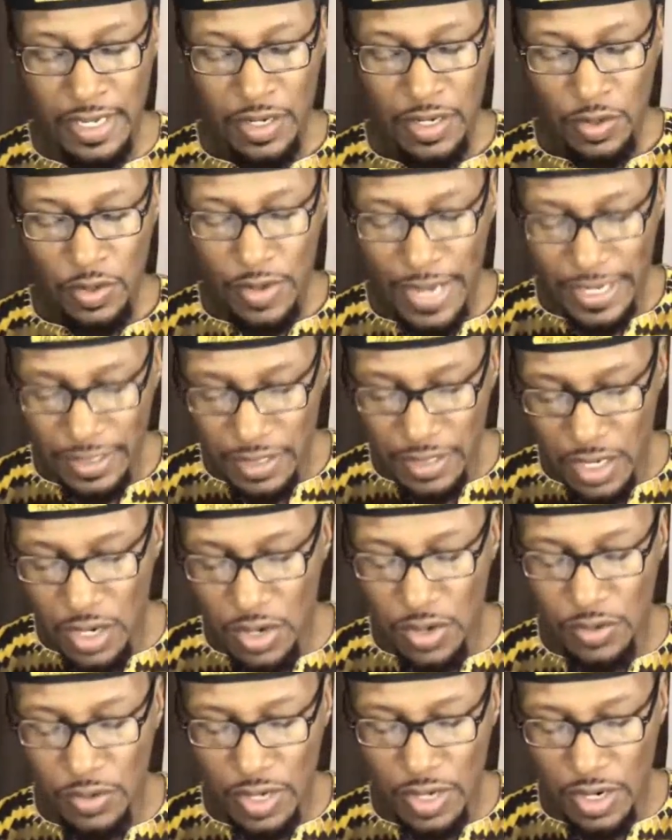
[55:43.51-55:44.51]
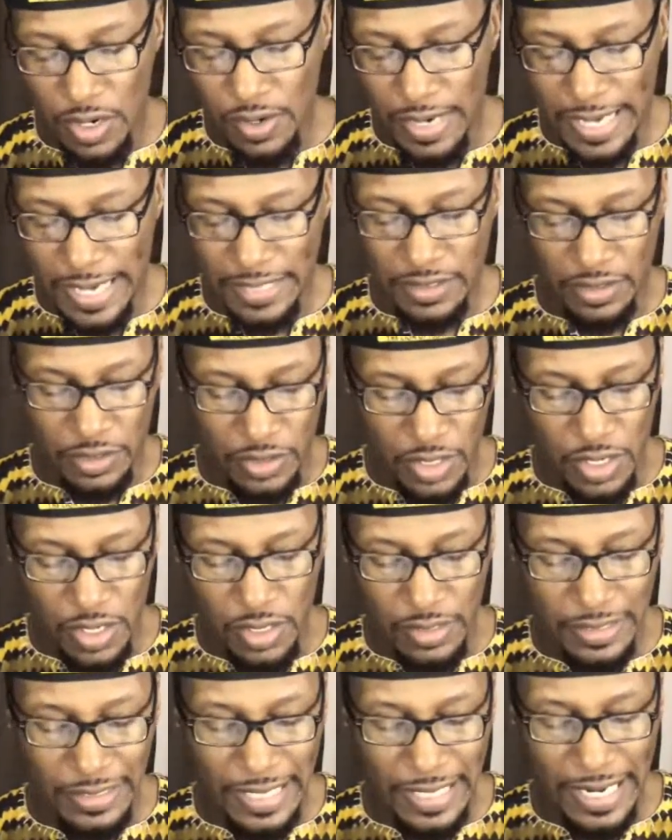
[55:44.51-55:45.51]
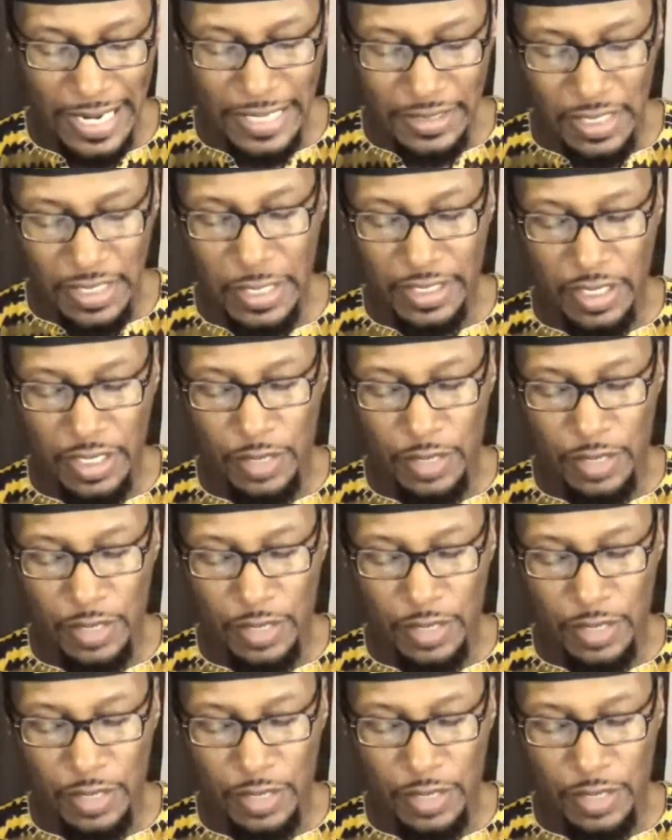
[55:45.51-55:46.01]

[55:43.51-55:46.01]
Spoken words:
who had known her as a girl in Nantucket,